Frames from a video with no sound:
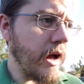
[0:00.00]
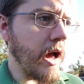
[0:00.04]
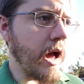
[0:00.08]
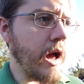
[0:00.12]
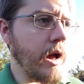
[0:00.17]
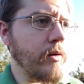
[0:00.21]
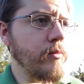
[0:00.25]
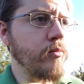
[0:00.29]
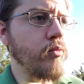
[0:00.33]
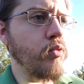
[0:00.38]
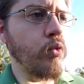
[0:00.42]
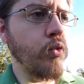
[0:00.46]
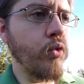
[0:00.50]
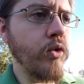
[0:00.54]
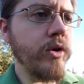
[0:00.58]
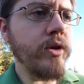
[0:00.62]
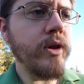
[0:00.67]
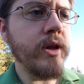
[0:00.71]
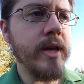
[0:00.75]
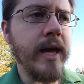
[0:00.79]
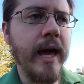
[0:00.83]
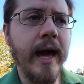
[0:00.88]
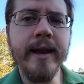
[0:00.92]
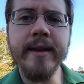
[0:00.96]
I'm
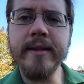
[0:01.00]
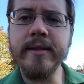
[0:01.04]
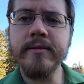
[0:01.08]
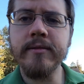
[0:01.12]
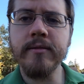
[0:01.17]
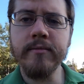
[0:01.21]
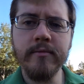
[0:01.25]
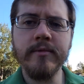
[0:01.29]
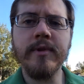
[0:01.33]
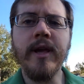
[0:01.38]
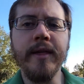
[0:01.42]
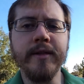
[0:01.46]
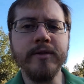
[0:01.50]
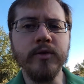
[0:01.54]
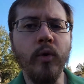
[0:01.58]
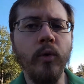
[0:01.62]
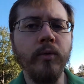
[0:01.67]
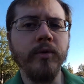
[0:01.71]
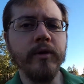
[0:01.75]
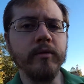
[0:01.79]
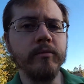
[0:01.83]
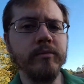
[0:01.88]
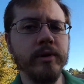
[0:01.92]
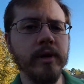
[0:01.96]
really got this whole
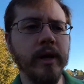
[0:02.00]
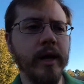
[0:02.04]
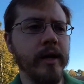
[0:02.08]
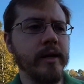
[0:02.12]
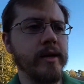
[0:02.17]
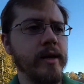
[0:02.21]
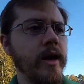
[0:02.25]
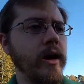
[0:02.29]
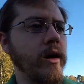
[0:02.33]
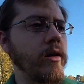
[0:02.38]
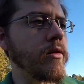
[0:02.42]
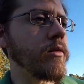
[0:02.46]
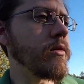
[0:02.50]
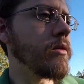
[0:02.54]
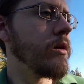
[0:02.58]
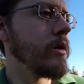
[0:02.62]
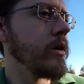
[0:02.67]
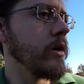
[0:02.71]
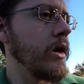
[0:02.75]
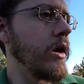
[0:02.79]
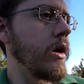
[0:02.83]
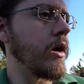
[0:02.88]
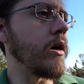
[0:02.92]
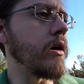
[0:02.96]
thing planned out.
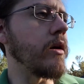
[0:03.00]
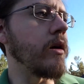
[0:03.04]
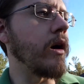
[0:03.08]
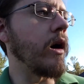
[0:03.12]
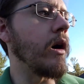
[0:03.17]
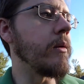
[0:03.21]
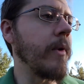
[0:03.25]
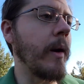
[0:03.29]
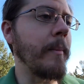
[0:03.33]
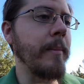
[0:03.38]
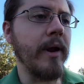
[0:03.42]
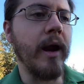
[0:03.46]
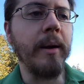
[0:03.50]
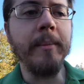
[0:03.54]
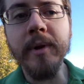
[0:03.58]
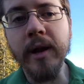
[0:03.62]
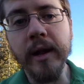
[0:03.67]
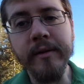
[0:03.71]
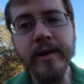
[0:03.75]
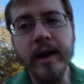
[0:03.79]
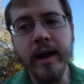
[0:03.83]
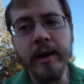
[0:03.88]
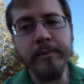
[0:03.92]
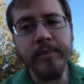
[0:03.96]
I mean,
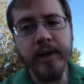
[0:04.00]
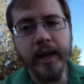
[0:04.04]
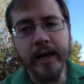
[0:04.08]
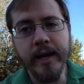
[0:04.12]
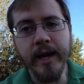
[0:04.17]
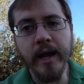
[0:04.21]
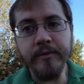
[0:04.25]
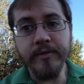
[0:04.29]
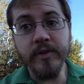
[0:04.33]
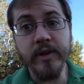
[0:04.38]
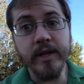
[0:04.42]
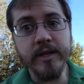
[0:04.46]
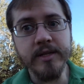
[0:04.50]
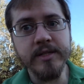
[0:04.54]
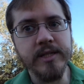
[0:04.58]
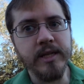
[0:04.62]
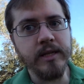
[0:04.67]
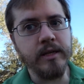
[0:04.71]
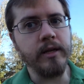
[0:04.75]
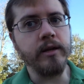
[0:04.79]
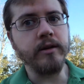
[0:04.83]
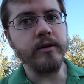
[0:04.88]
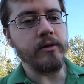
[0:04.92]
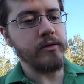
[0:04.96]
I've got it planned out for the next
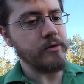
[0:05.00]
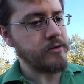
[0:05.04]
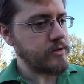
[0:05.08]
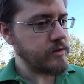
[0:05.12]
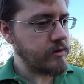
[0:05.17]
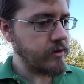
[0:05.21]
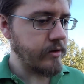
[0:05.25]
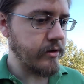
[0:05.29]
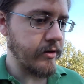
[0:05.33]
10 years.